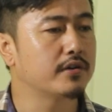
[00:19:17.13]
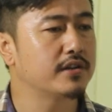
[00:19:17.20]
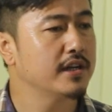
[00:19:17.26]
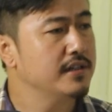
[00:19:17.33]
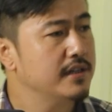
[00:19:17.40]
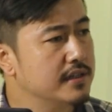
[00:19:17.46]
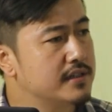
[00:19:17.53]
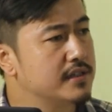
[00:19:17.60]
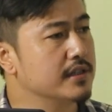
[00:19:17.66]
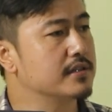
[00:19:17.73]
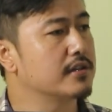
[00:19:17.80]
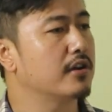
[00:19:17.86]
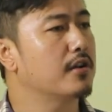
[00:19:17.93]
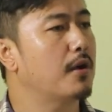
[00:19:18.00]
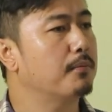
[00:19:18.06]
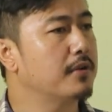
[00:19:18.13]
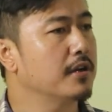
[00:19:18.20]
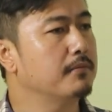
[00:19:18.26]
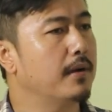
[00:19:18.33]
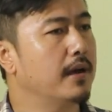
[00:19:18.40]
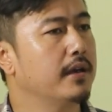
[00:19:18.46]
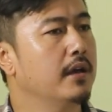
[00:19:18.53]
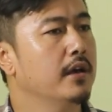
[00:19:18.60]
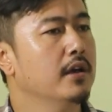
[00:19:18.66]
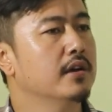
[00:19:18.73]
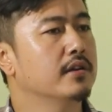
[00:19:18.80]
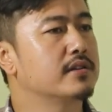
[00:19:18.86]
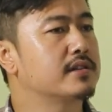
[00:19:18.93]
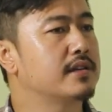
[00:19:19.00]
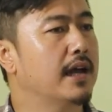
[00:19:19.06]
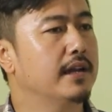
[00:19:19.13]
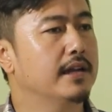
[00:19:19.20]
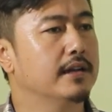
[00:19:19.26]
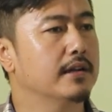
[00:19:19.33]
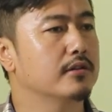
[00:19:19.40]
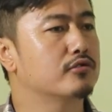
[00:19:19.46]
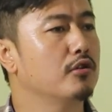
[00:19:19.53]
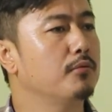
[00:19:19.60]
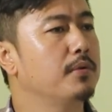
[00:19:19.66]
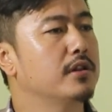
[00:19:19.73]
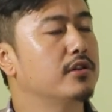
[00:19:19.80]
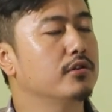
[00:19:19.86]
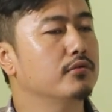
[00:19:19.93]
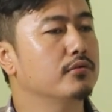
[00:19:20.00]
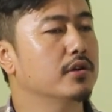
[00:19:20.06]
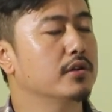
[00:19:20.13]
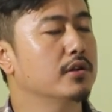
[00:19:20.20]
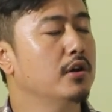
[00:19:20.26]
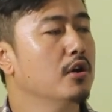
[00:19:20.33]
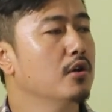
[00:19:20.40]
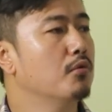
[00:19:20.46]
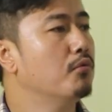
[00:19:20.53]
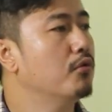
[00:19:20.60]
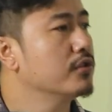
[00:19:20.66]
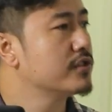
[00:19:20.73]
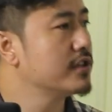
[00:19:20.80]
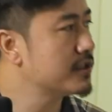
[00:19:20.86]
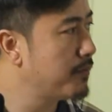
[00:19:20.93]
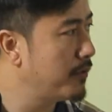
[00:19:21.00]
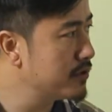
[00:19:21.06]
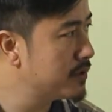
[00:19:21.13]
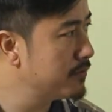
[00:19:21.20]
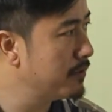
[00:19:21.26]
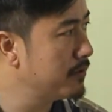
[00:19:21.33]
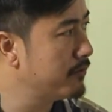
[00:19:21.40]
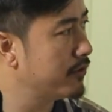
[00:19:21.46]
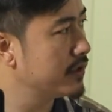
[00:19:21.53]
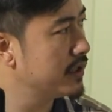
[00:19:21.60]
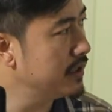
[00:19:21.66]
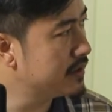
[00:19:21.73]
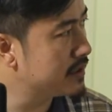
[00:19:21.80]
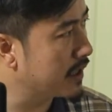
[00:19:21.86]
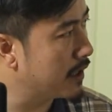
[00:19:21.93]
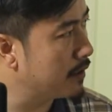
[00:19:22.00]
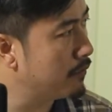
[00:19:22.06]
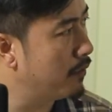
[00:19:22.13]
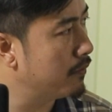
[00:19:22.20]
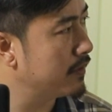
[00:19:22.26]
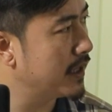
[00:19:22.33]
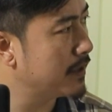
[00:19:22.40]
tendencies adopted by Stalin and Soviet Union was responsible for the Second World War.